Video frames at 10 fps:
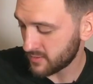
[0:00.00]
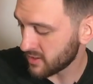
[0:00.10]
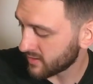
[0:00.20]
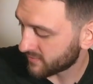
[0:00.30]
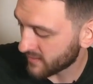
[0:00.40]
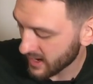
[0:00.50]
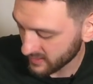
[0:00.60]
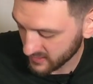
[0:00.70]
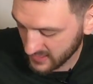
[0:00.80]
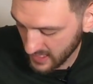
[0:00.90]
you can
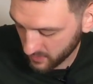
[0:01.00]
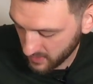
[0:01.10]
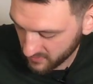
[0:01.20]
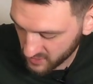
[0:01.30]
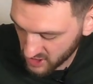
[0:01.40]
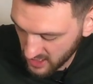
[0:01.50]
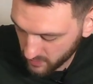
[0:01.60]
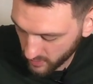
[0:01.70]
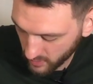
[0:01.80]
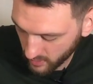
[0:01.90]
find the setup even
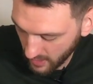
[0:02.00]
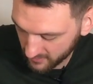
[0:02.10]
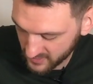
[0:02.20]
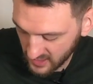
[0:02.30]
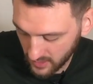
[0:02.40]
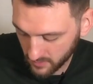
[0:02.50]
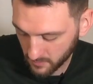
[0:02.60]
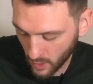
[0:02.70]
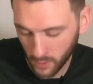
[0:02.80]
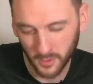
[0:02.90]
cheaper. I've seen
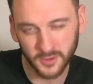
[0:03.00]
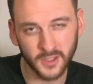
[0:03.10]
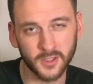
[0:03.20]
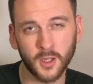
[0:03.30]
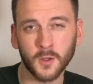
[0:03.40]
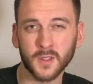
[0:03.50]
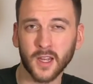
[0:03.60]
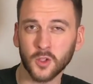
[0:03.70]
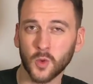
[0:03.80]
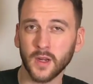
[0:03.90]
them almost as low as
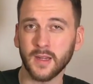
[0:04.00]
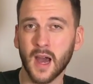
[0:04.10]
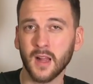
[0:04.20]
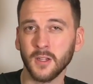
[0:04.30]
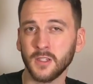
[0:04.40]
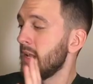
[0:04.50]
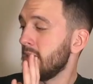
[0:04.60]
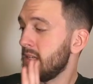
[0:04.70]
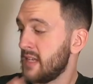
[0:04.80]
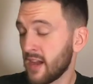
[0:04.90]
like $20.
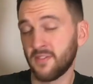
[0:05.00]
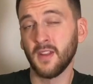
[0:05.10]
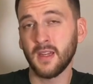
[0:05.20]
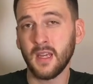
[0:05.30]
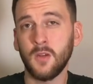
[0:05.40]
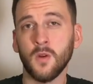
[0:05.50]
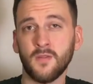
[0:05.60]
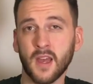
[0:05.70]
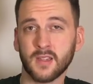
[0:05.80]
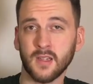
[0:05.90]
Definitely need to
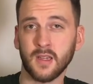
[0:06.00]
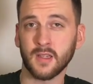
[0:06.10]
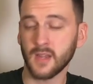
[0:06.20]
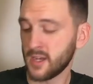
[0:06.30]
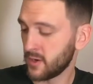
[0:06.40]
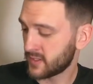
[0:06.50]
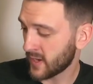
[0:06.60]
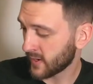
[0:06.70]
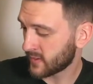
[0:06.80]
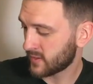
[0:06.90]
invest in this. I know it
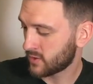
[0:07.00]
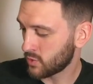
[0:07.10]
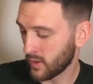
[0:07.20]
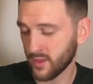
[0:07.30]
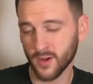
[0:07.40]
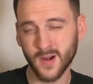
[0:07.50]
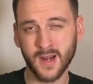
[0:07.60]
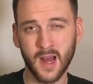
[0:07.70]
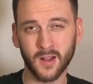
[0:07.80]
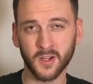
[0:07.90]
sucks, $20,
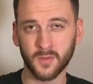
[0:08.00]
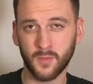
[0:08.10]
$30,